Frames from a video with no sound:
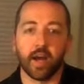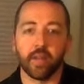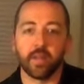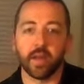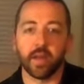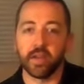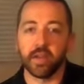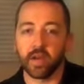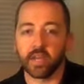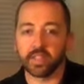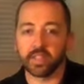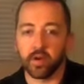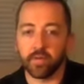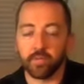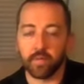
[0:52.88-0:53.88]
thank you guys
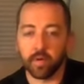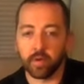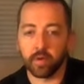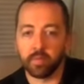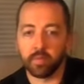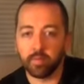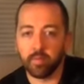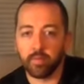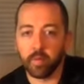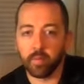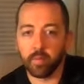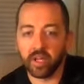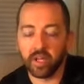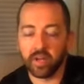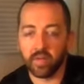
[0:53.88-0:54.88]
all for
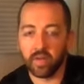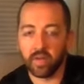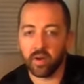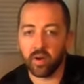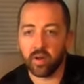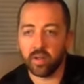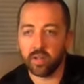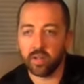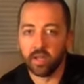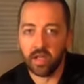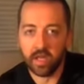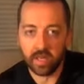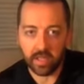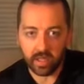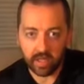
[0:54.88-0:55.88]
being on the call,
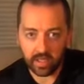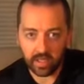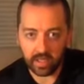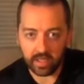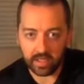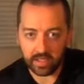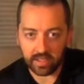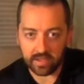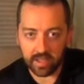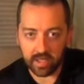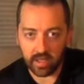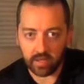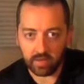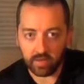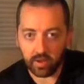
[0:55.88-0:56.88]
and
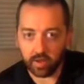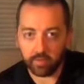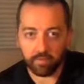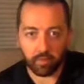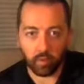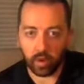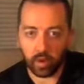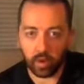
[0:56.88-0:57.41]
looking forward.